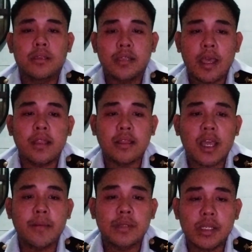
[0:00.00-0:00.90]
10
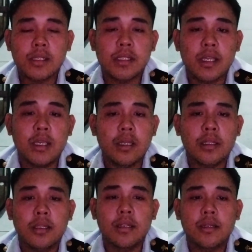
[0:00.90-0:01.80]
times 60
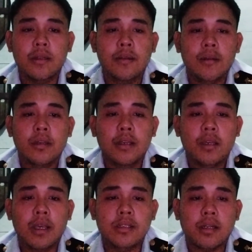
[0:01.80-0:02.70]

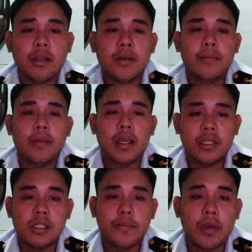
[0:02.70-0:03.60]
SRM
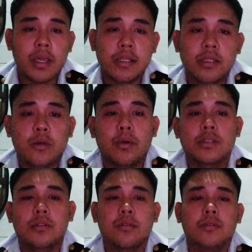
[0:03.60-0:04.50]
ITCPA is equals
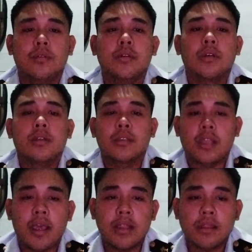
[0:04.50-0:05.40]
to
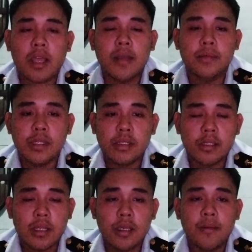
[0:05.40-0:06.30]
10 times
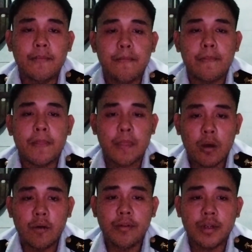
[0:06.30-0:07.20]
60
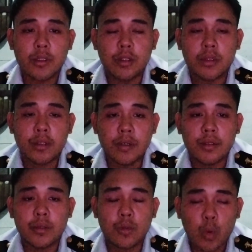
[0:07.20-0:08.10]
over
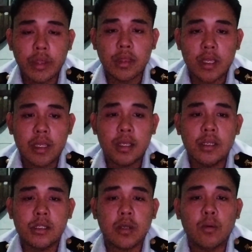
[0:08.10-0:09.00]
20
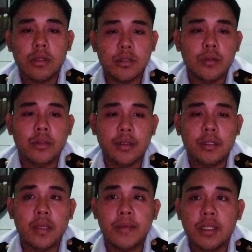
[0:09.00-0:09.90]
is equals to
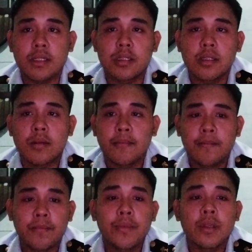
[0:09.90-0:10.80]
30 minutes.
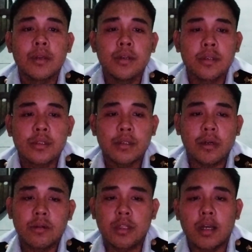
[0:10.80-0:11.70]

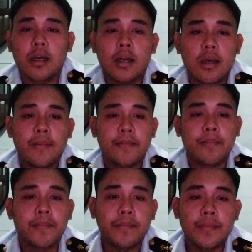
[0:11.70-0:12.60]
So the
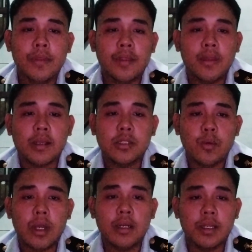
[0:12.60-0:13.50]
next
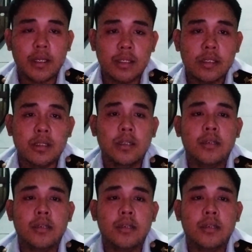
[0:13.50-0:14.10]
one is